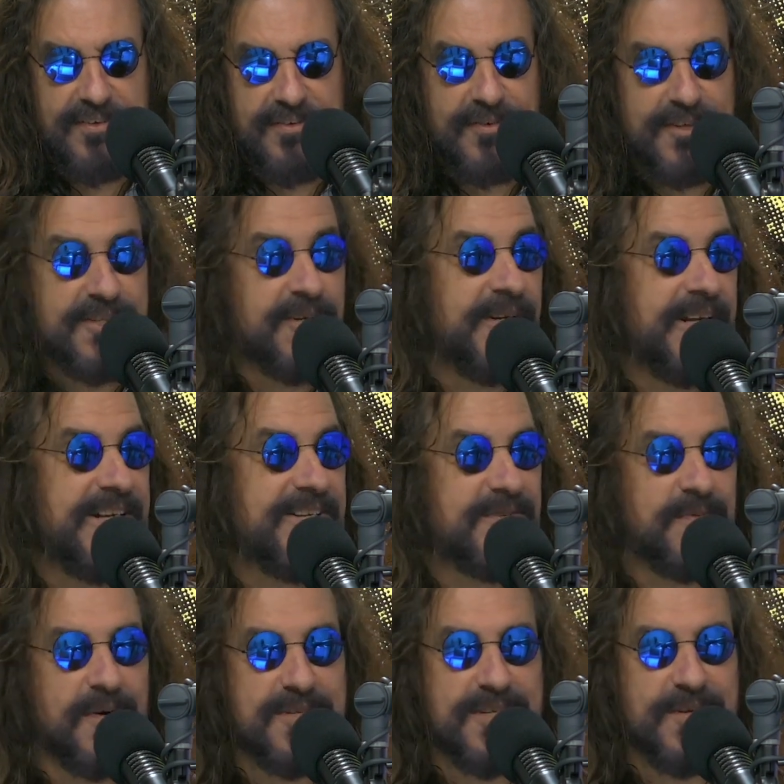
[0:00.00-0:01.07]
dude, he
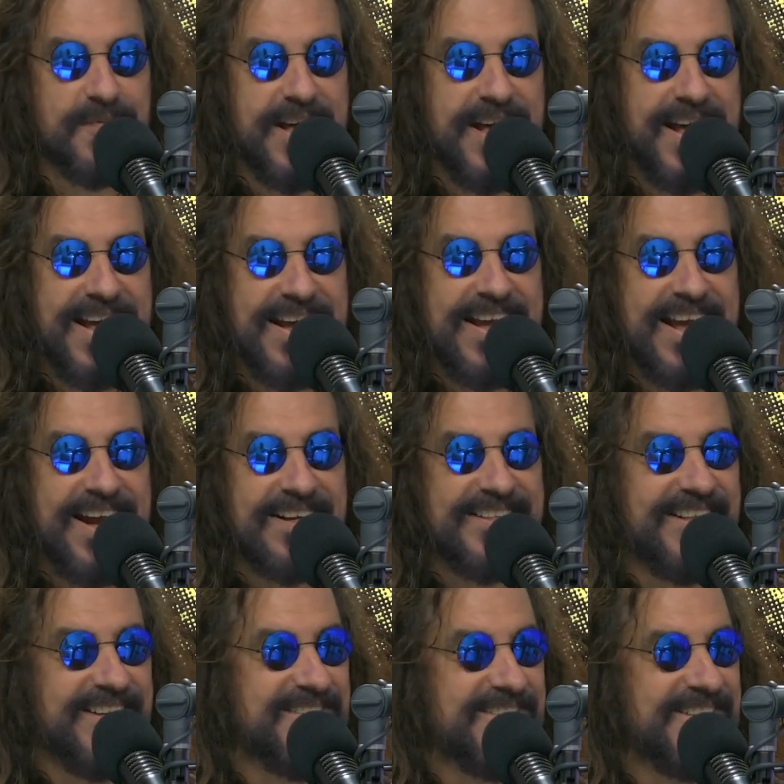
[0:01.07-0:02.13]
just wants them to hang out at
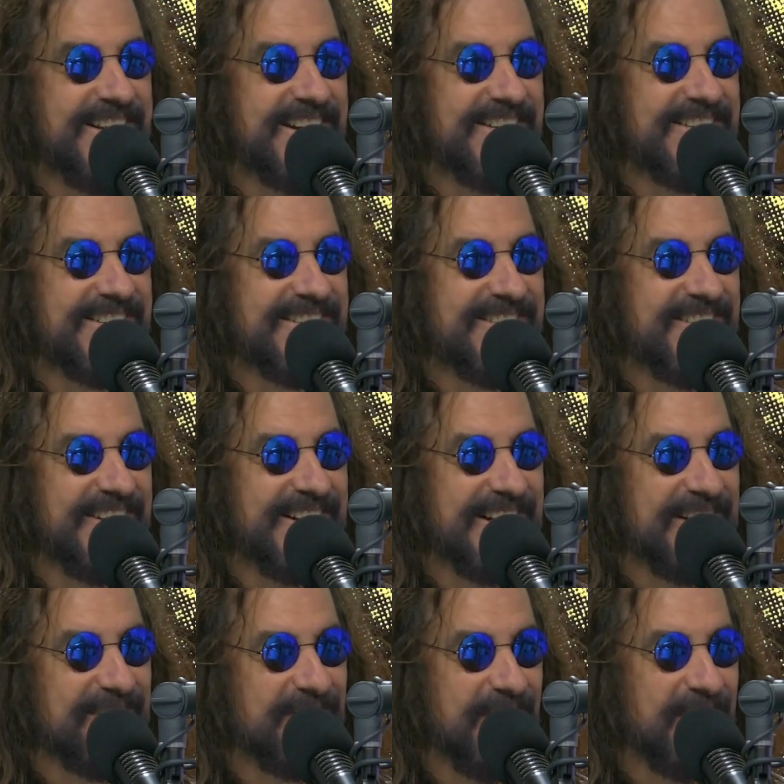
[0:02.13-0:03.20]
the intersection so he can
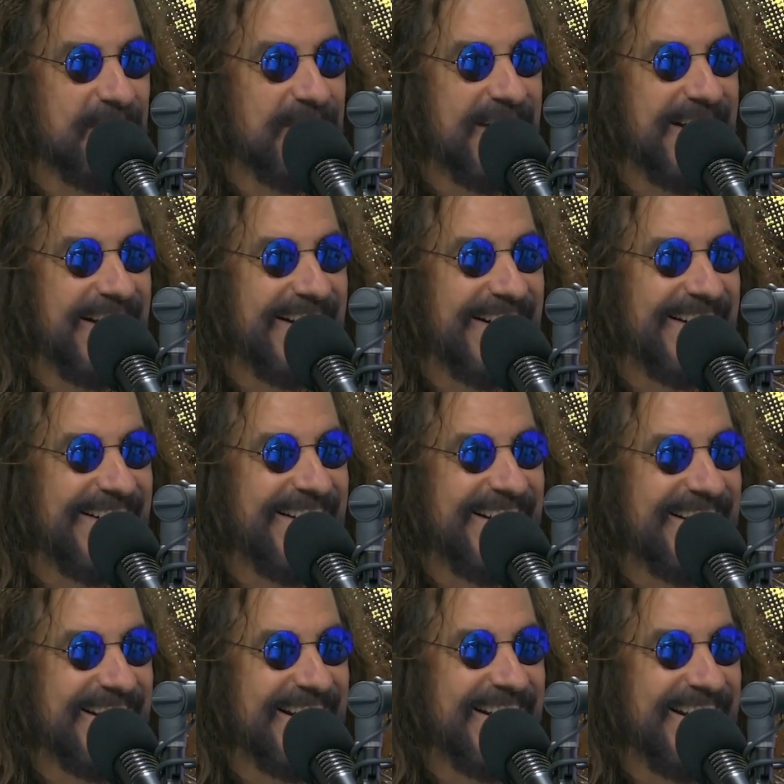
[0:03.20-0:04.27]
get more money. Look
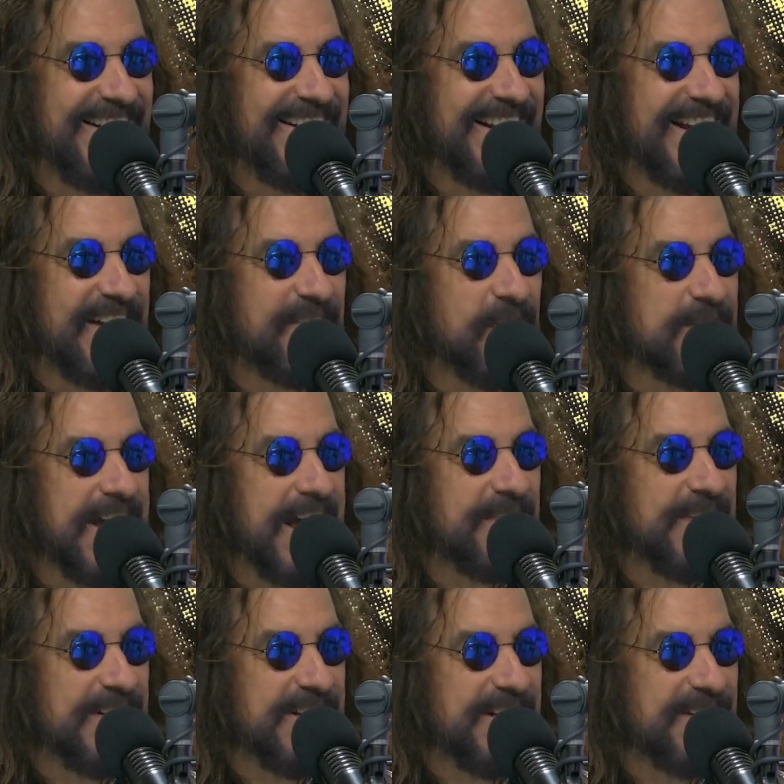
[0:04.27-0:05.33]
where like, look, they look, got more time
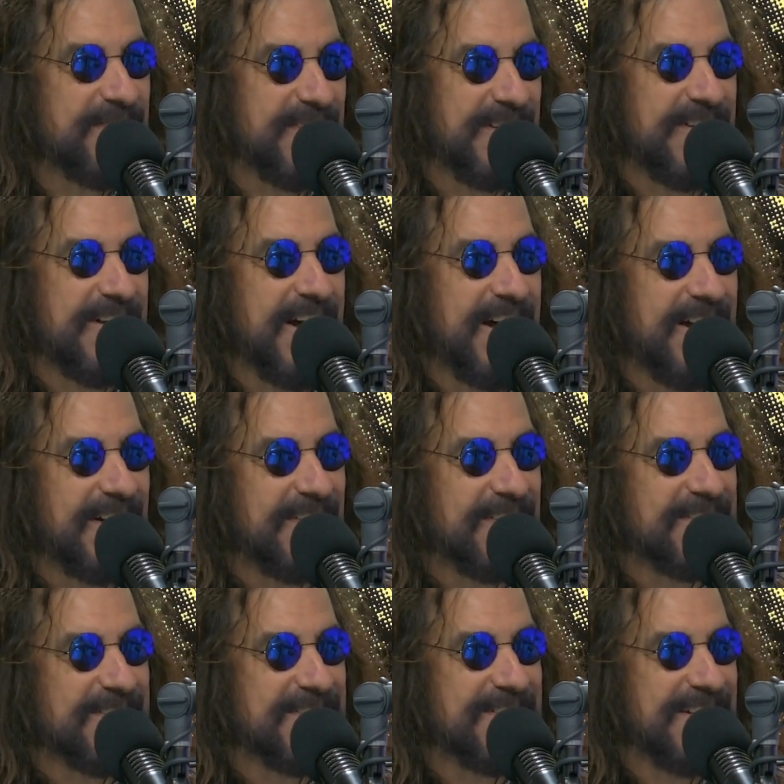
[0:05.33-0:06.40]
to dig for the
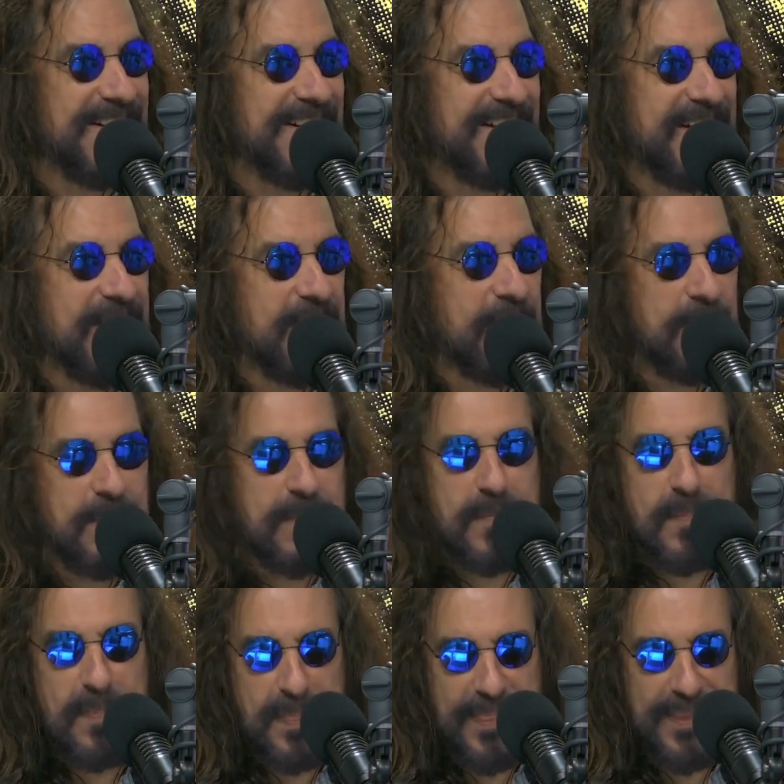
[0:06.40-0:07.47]
dollars. Yeah, look where that got
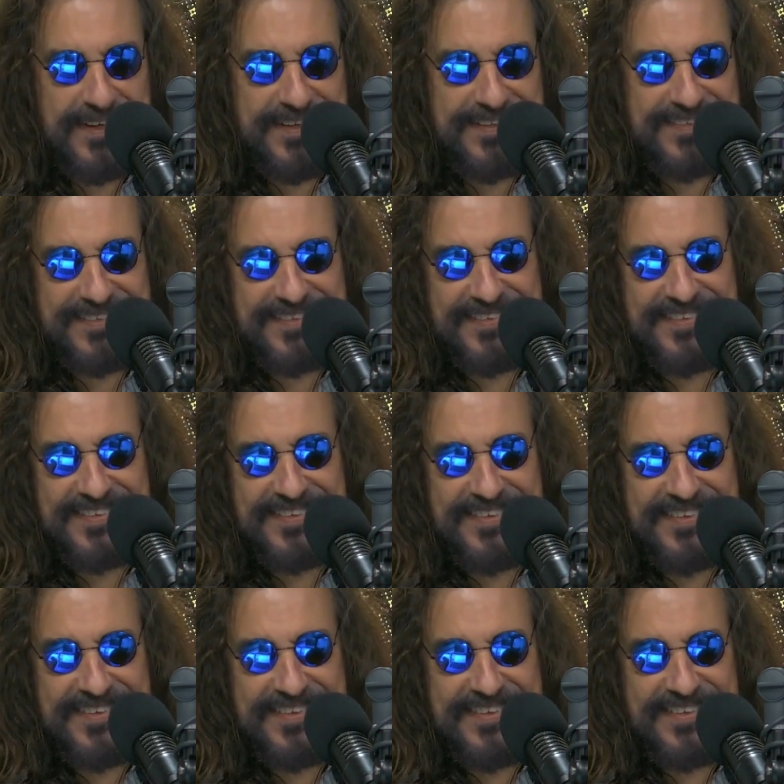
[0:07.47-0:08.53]
him out on the street corner.
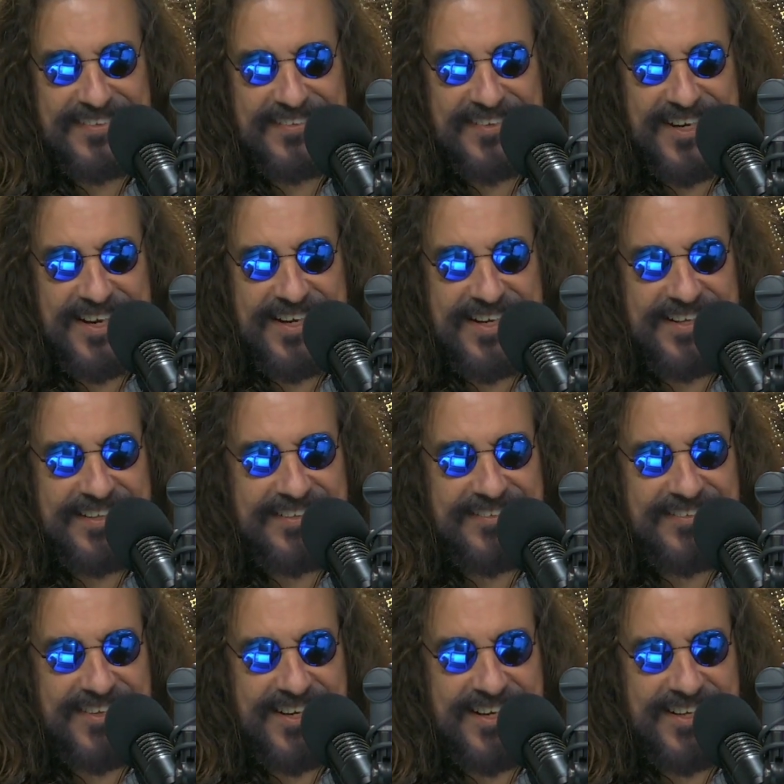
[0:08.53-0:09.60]
Right,
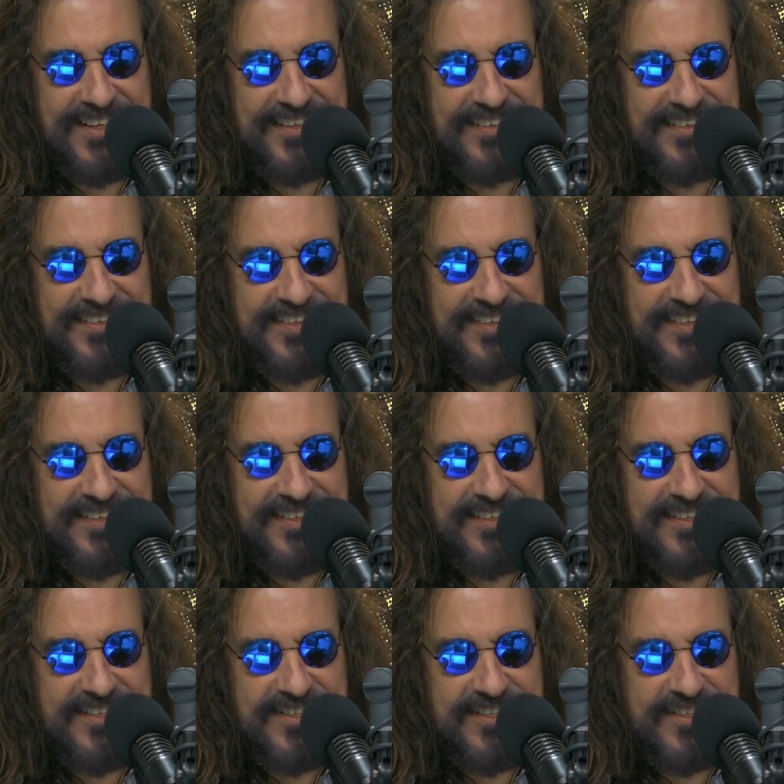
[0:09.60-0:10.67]
just right. Went with the
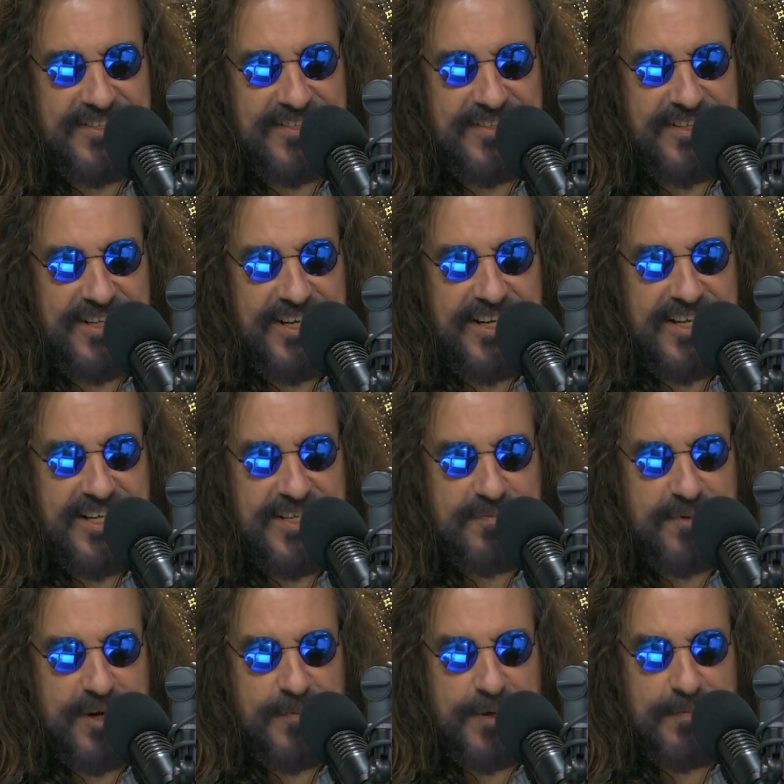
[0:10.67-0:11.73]
actions of his heart. He's
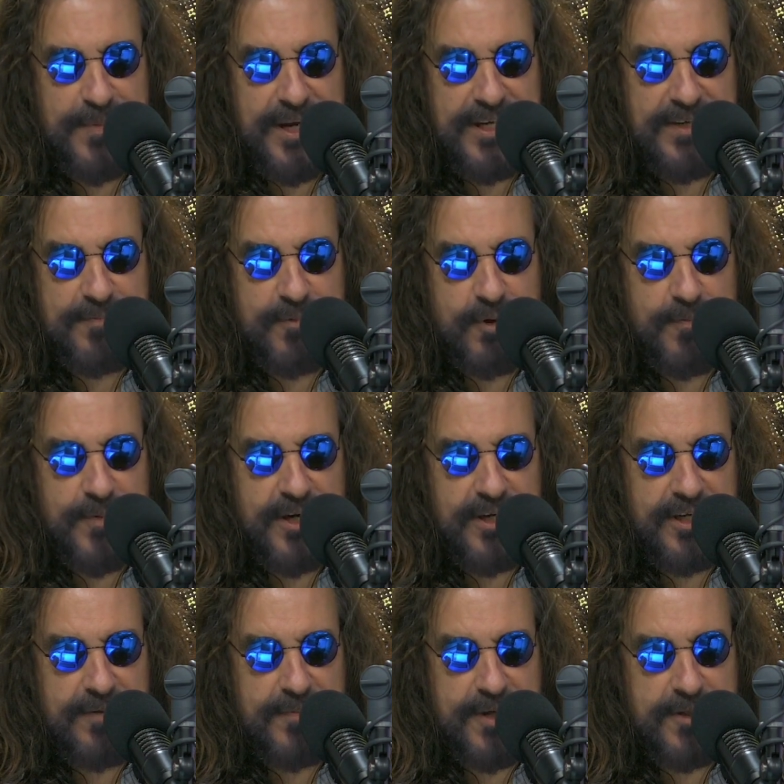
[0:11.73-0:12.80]
probably making more
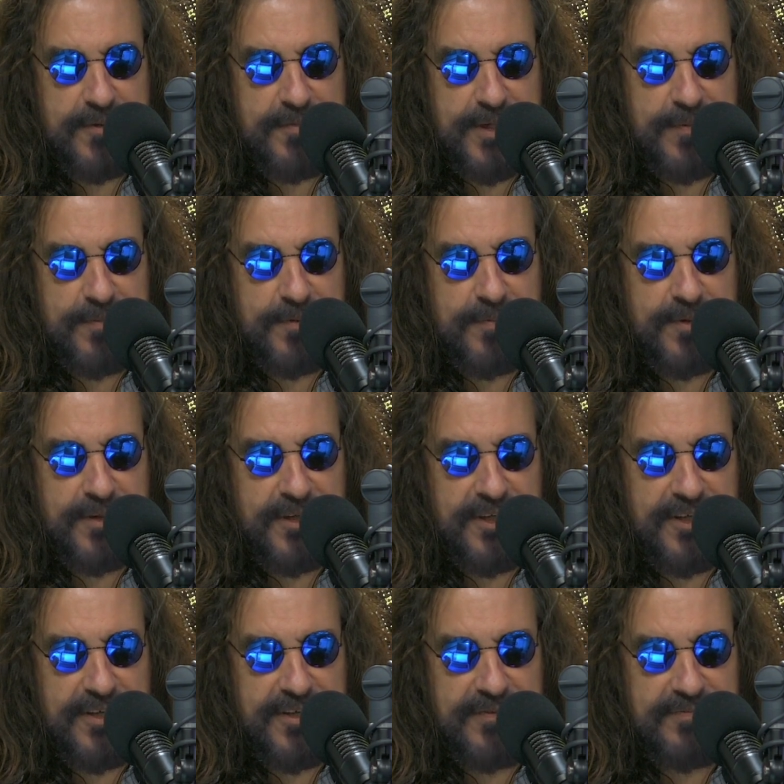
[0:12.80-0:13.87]
money than most people per Could
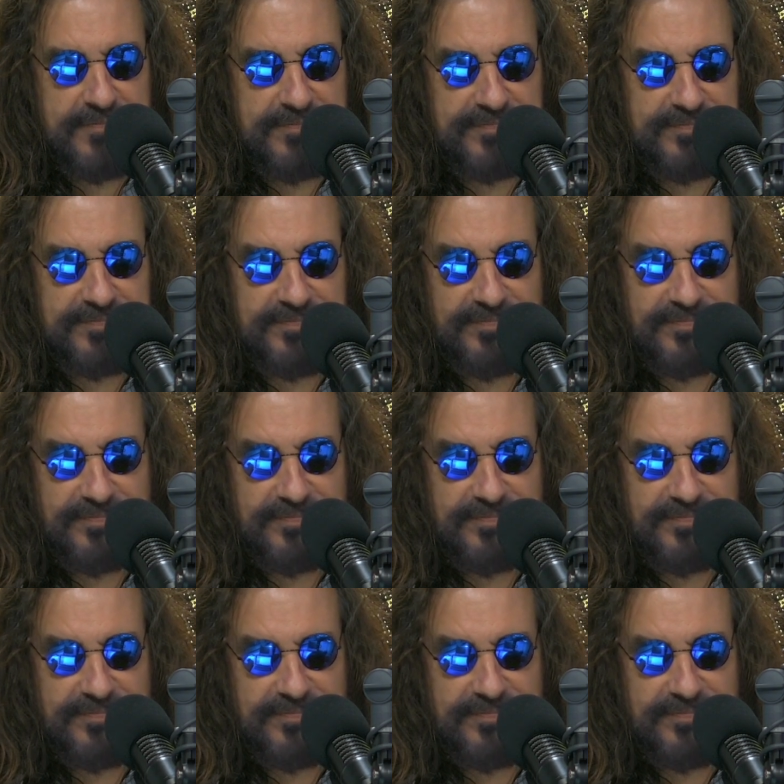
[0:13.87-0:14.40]
year. Be. Yeah.